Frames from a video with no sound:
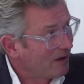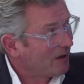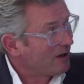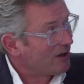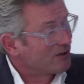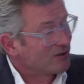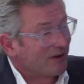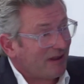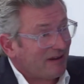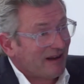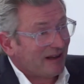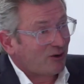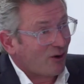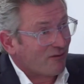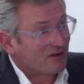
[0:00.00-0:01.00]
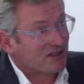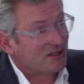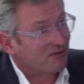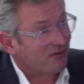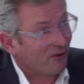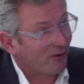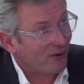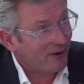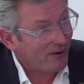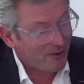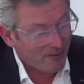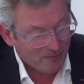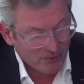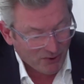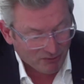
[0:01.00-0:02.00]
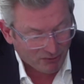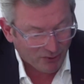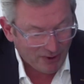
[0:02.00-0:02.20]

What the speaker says: So I think that covers the four